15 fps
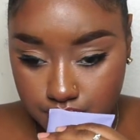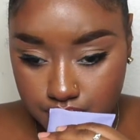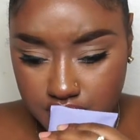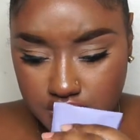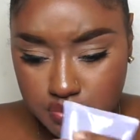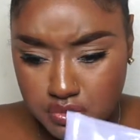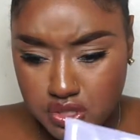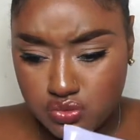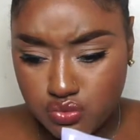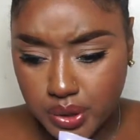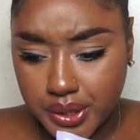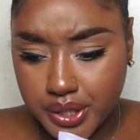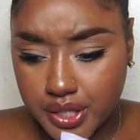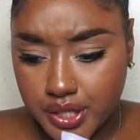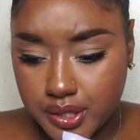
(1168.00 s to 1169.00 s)
This smells
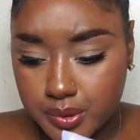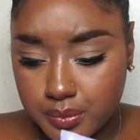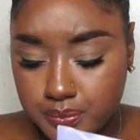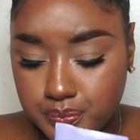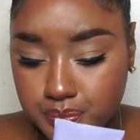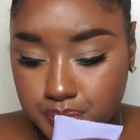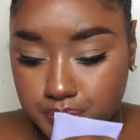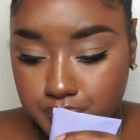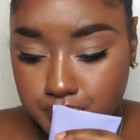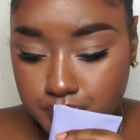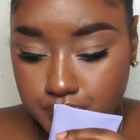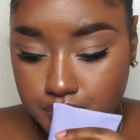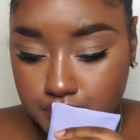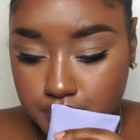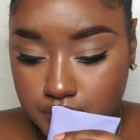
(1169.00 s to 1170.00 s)
really
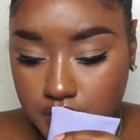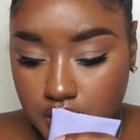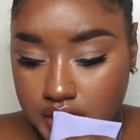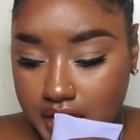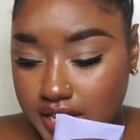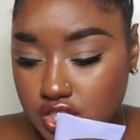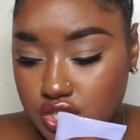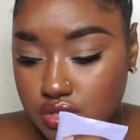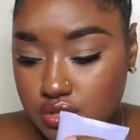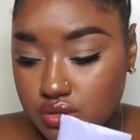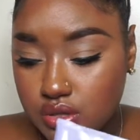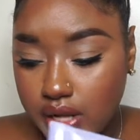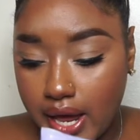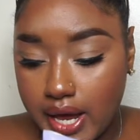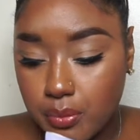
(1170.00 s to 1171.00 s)
good. Not
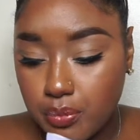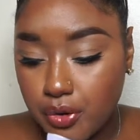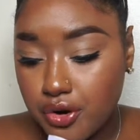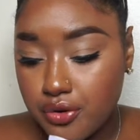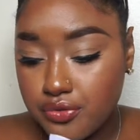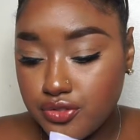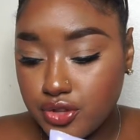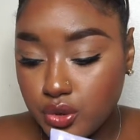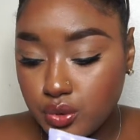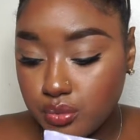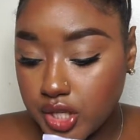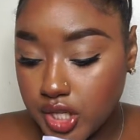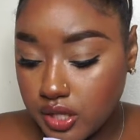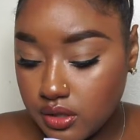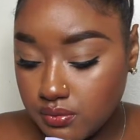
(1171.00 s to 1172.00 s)
too like
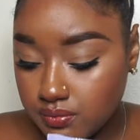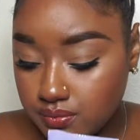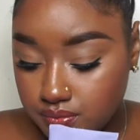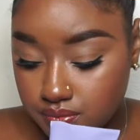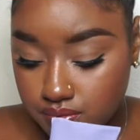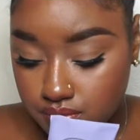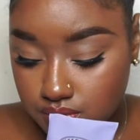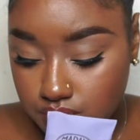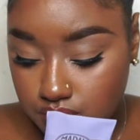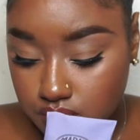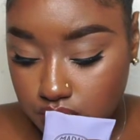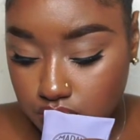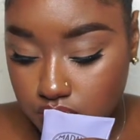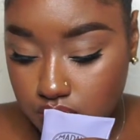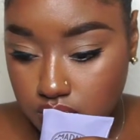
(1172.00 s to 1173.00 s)
perfumey.
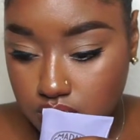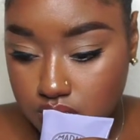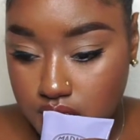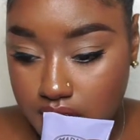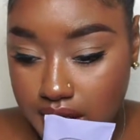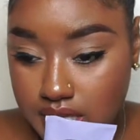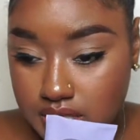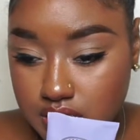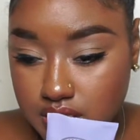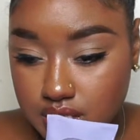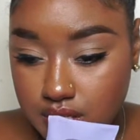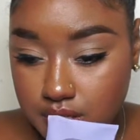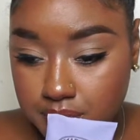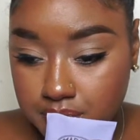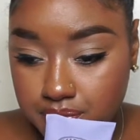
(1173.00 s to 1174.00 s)
It has
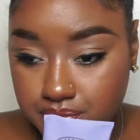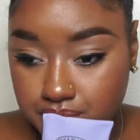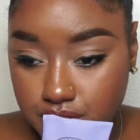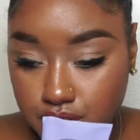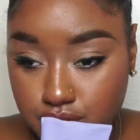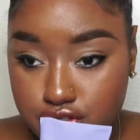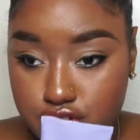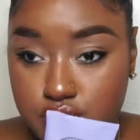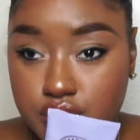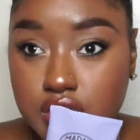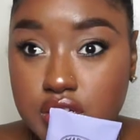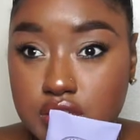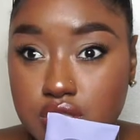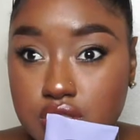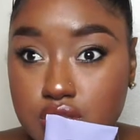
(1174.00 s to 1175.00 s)
some
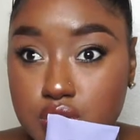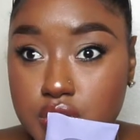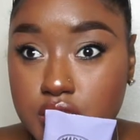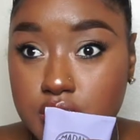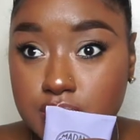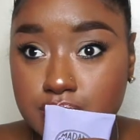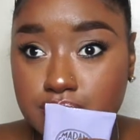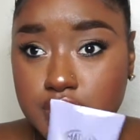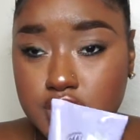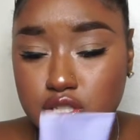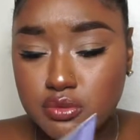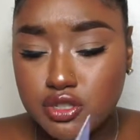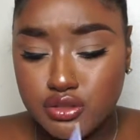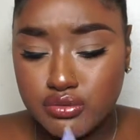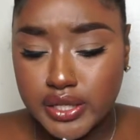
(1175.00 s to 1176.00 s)
fruitiness to it. It
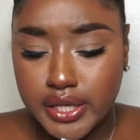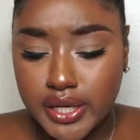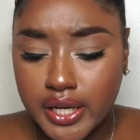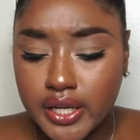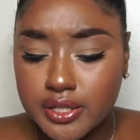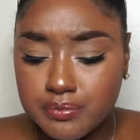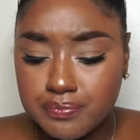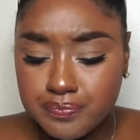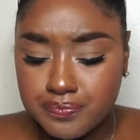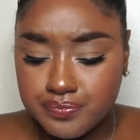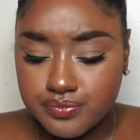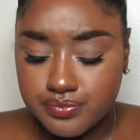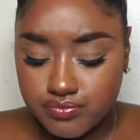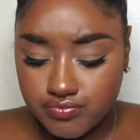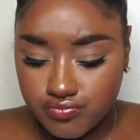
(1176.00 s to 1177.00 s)
smells really good.
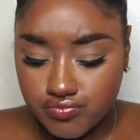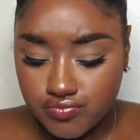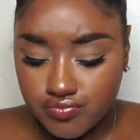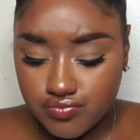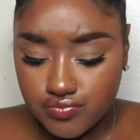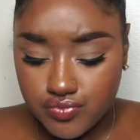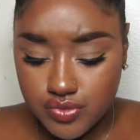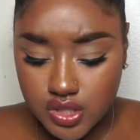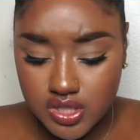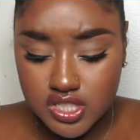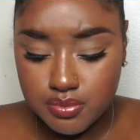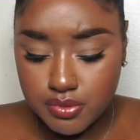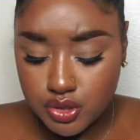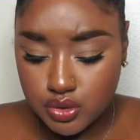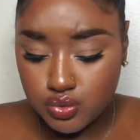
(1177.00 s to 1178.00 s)
It
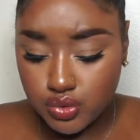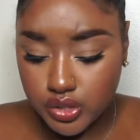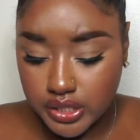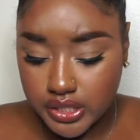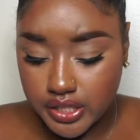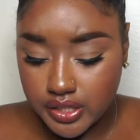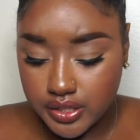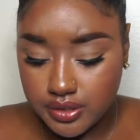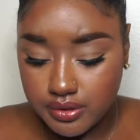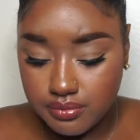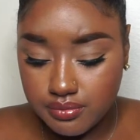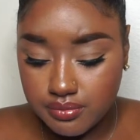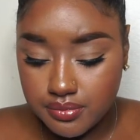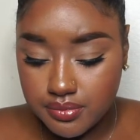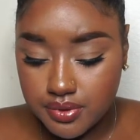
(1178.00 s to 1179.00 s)
smells really good.
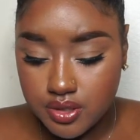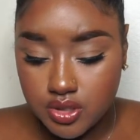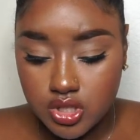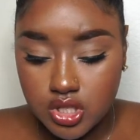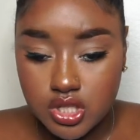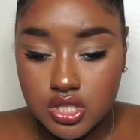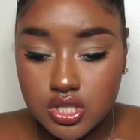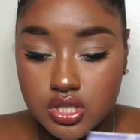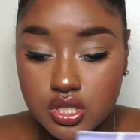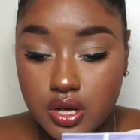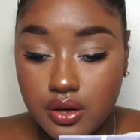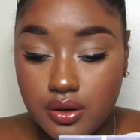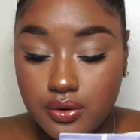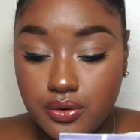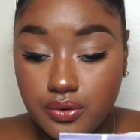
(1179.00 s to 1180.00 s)

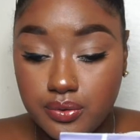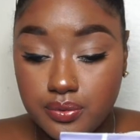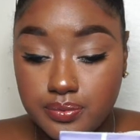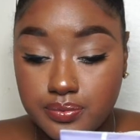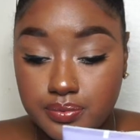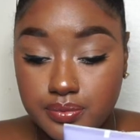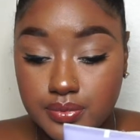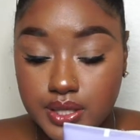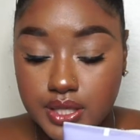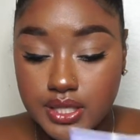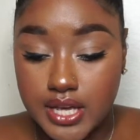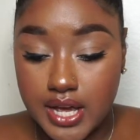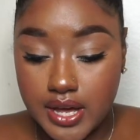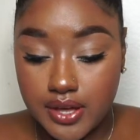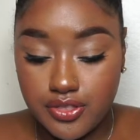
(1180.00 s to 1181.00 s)
So
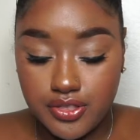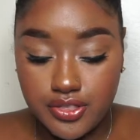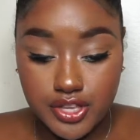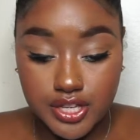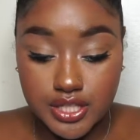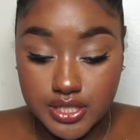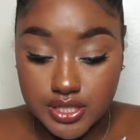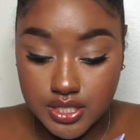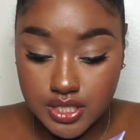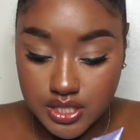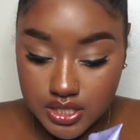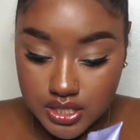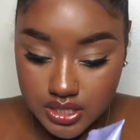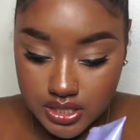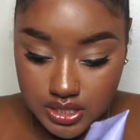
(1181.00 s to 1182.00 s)
yeah, the
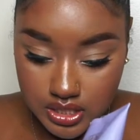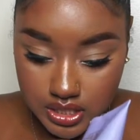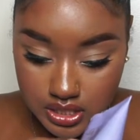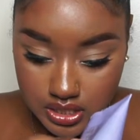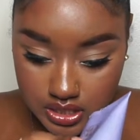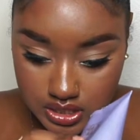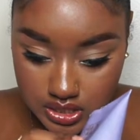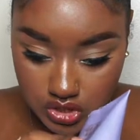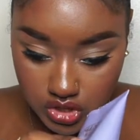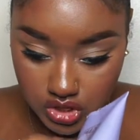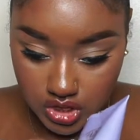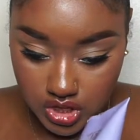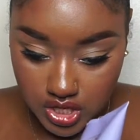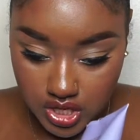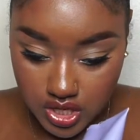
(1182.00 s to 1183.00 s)
consistency is
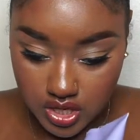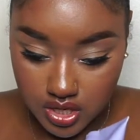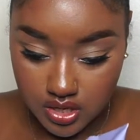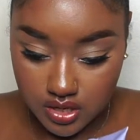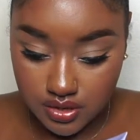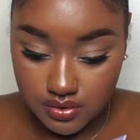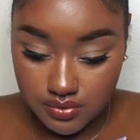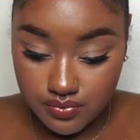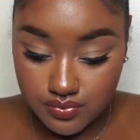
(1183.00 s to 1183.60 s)
thick.